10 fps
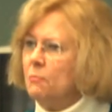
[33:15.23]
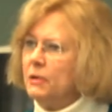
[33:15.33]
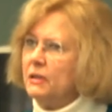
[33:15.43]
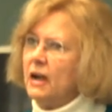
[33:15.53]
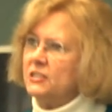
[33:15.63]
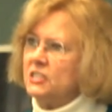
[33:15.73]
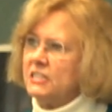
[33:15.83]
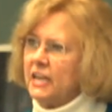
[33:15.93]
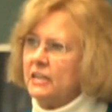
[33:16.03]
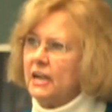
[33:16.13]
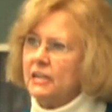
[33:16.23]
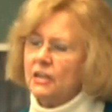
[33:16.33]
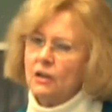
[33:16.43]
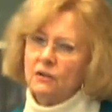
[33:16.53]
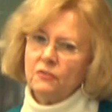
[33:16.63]
But I just can't not
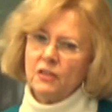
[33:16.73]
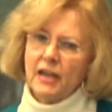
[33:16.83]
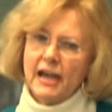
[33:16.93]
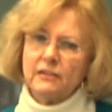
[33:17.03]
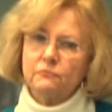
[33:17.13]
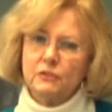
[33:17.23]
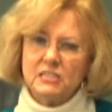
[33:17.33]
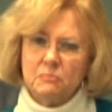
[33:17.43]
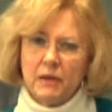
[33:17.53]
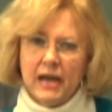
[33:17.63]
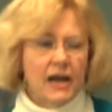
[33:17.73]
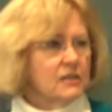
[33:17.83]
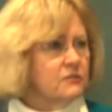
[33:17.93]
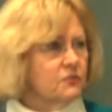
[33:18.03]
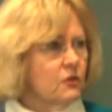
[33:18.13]
get over the lack of
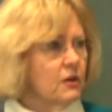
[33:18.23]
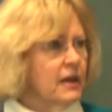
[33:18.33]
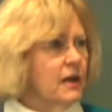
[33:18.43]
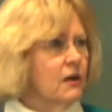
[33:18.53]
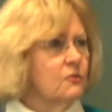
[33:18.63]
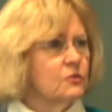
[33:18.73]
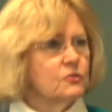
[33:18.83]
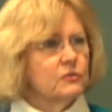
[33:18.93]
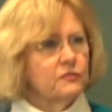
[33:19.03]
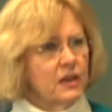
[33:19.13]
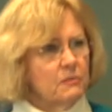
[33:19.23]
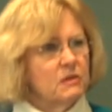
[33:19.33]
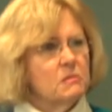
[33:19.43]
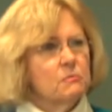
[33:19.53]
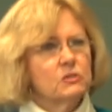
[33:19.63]
respect for elders or
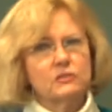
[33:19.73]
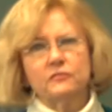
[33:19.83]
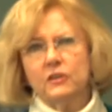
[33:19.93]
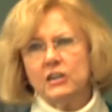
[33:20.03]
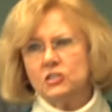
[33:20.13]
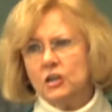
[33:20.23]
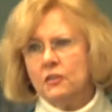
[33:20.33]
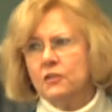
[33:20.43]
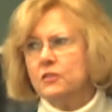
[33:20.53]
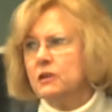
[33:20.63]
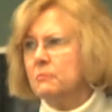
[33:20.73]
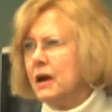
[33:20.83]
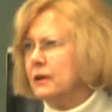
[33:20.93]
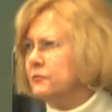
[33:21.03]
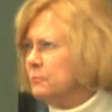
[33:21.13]
family members or for each other, the
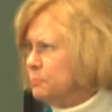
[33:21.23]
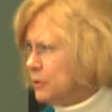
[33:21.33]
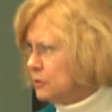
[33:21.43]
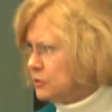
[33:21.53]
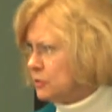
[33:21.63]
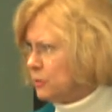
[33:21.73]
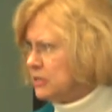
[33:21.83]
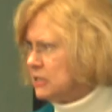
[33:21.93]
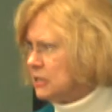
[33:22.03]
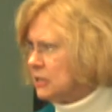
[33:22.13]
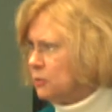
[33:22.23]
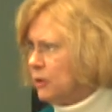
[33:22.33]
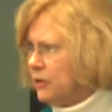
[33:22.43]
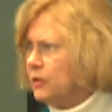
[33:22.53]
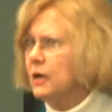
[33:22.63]
amount of abuse that we're dealing
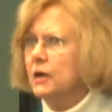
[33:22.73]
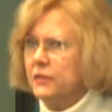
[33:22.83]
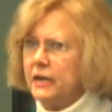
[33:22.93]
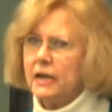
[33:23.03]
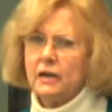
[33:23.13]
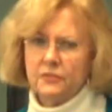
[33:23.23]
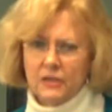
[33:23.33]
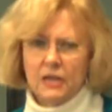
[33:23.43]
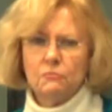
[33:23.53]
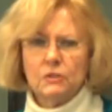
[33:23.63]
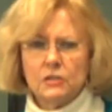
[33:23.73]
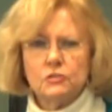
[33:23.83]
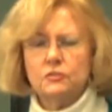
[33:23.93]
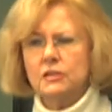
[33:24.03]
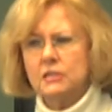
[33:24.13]
with, that kind of thing. I really
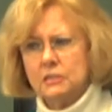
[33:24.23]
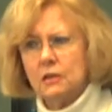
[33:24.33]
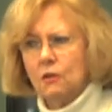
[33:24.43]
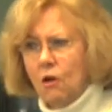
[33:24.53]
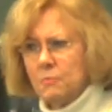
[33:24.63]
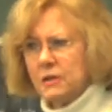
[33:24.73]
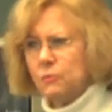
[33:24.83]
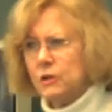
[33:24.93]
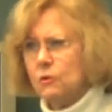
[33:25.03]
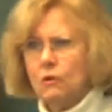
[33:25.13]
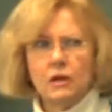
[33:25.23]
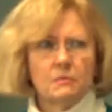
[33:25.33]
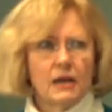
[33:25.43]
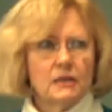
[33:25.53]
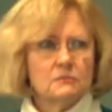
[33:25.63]
do think it's alarming. What do you all,
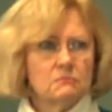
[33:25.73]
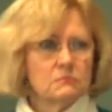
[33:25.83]
am I,